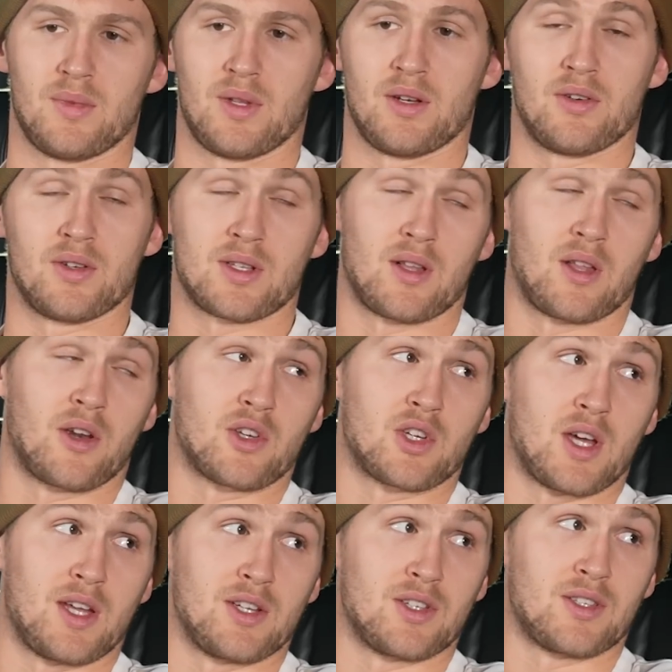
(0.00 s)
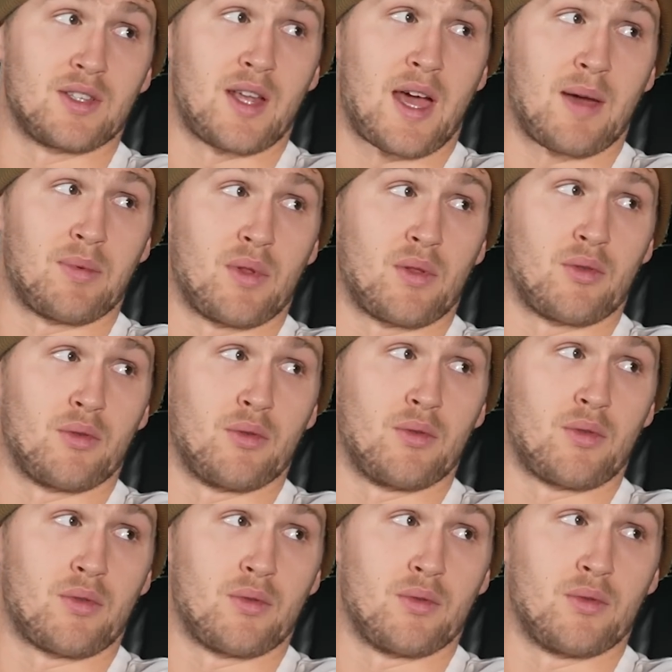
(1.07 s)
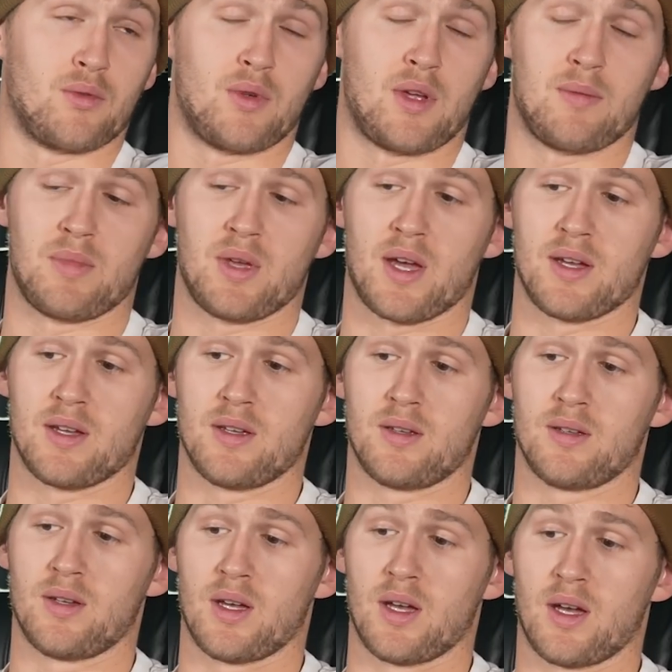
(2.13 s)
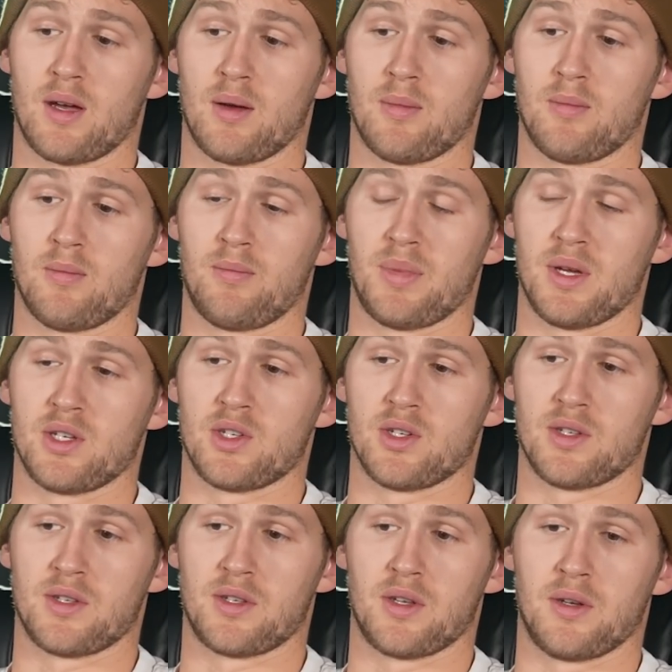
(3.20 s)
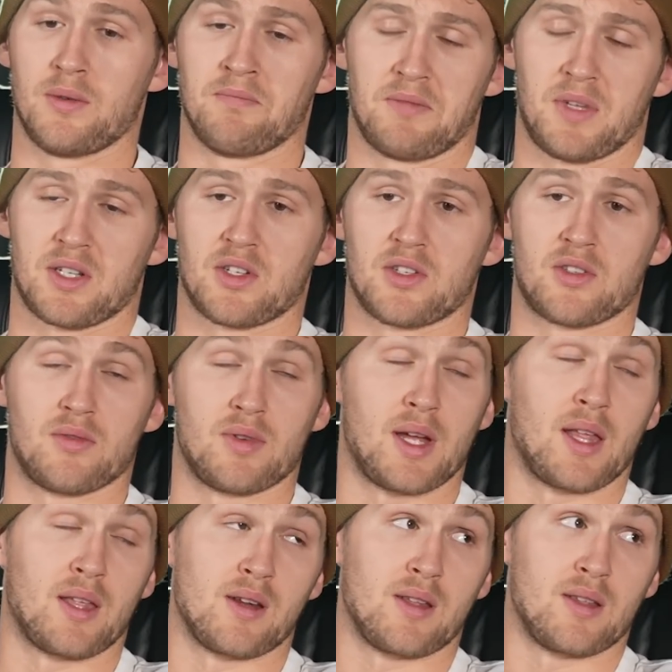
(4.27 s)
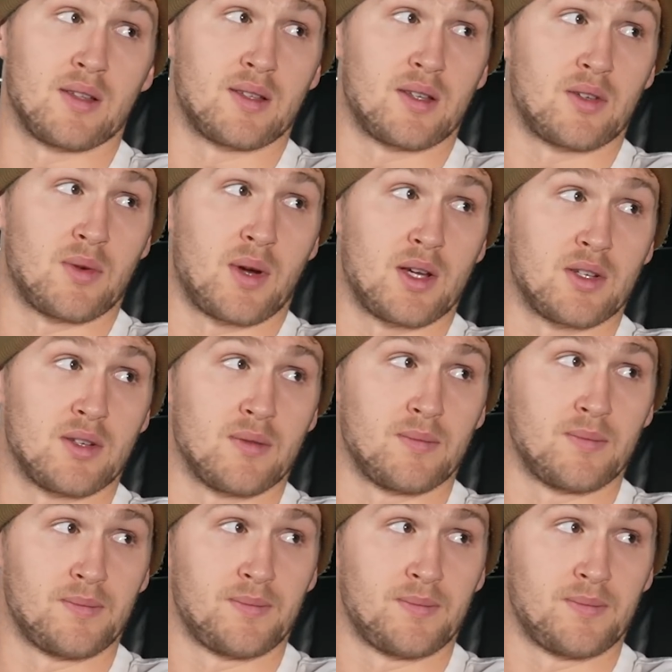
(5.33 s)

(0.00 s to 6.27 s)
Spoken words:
there is a lot of changes that happen through NBA benches, and that's just the reality of the situation.